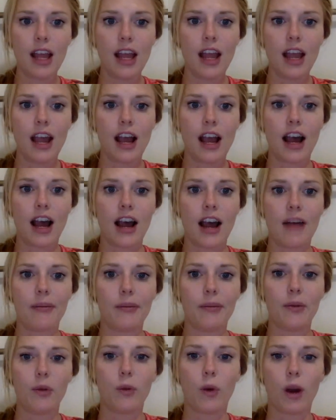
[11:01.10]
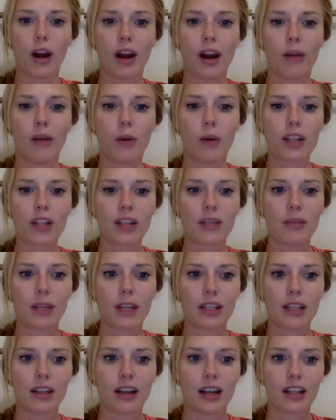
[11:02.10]
um, where it wasn't
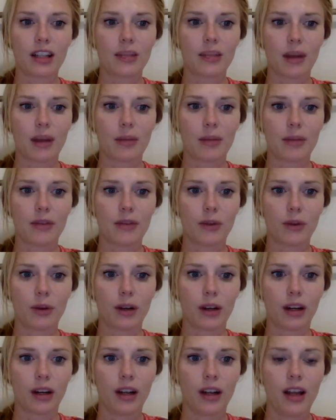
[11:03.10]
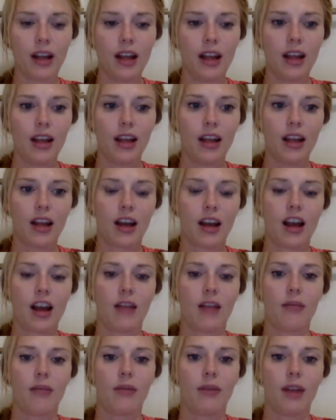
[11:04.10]
being talked about before.
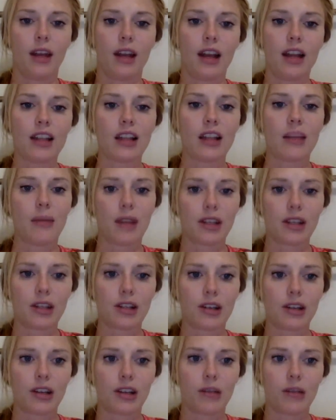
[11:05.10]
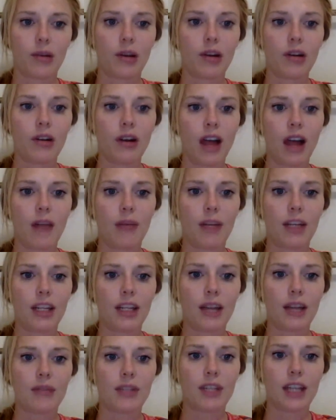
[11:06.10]
Um, and as I mentioned earlier, we don't know how many
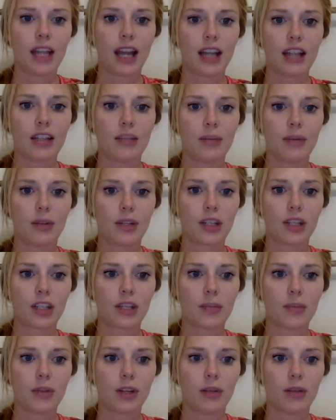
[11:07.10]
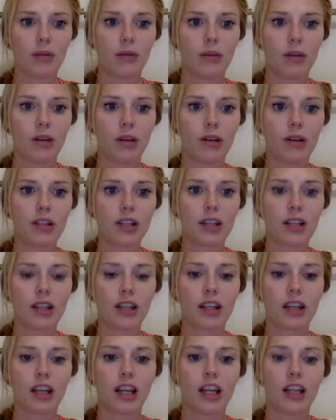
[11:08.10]
times he had to push his bill, but we know it's something
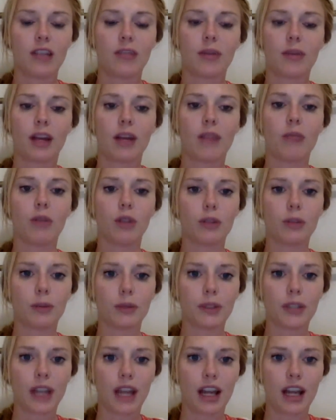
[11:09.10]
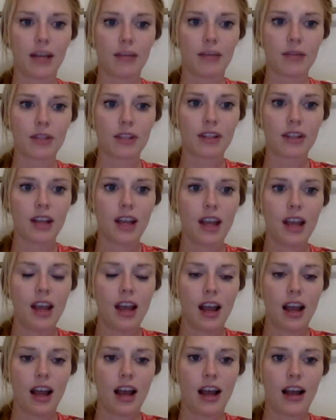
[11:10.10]
that he had to bring up multiple times
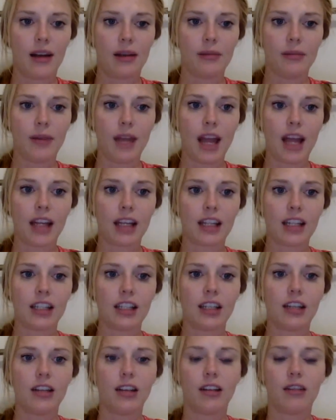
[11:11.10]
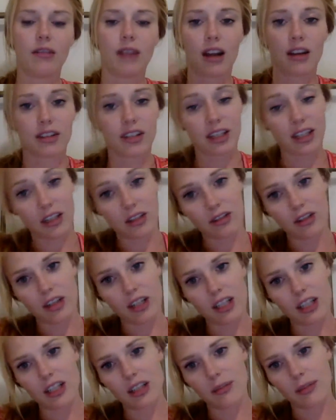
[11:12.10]
mm-hmm. Um, and continually rouse
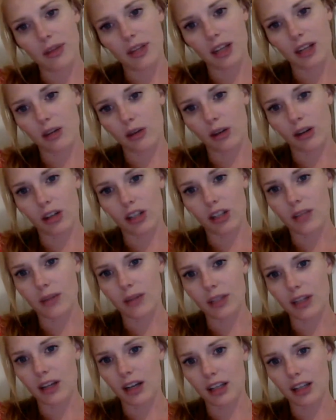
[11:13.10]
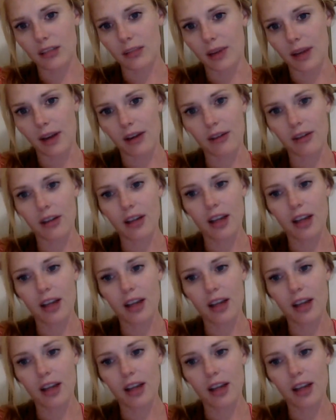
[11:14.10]
interest in order to be talked about